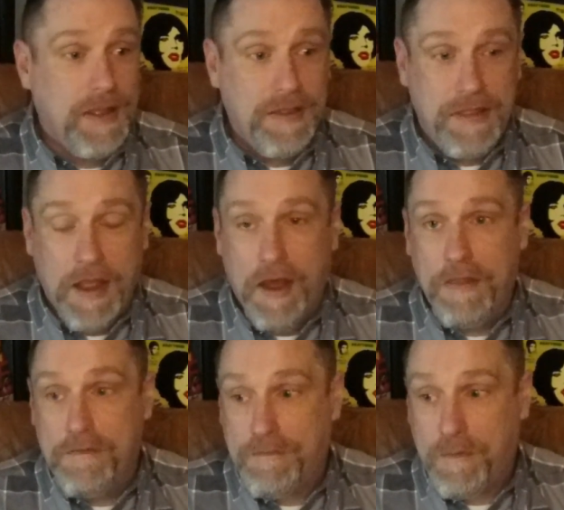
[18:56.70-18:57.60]
the
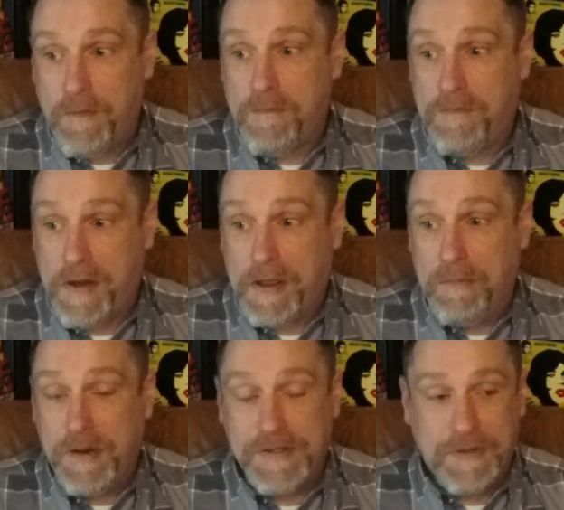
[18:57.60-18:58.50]
other four fucking
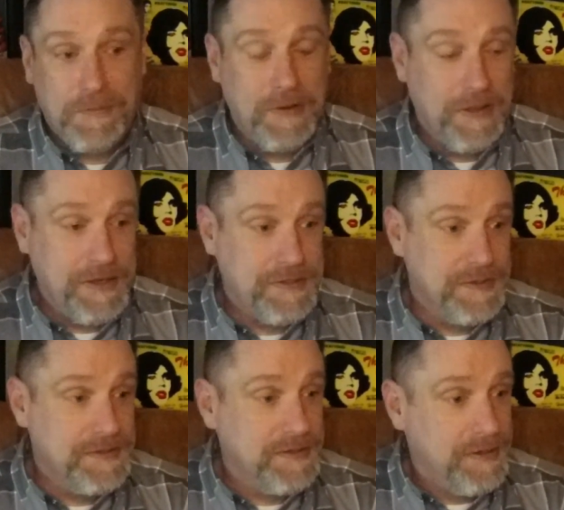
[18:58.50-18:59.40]
recent
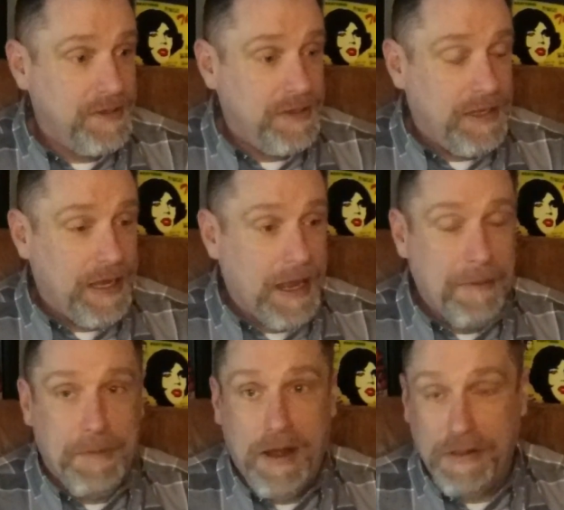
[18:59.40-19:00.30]
releases. I
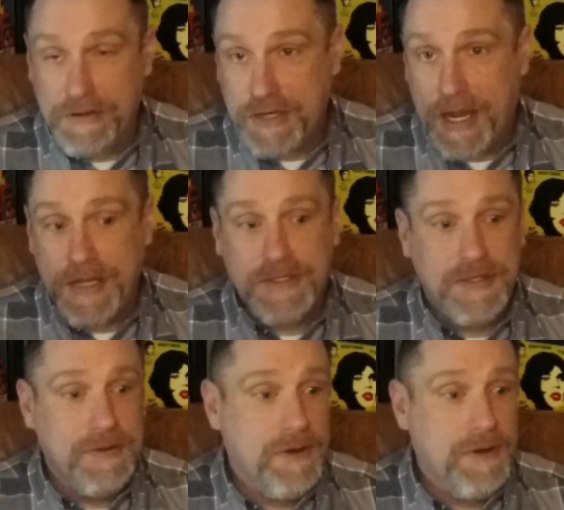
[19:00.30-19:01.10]
apologize to